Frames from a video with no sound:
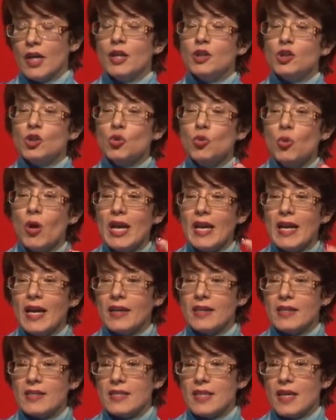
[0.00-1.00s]
to really
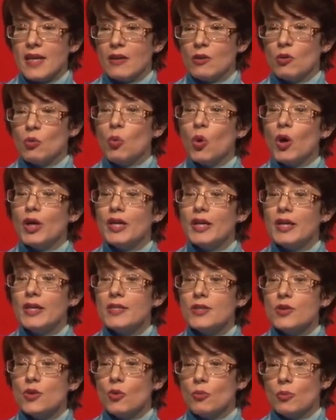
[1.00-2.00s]
understand what
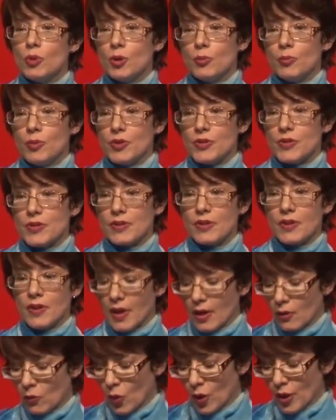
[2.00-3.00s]
is your purpose
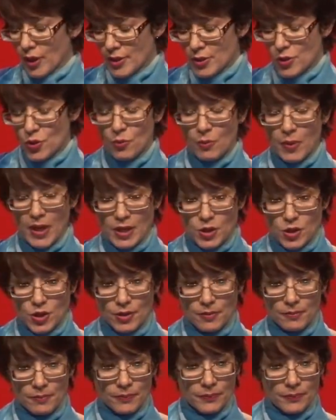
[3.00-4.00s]
and what is your passion.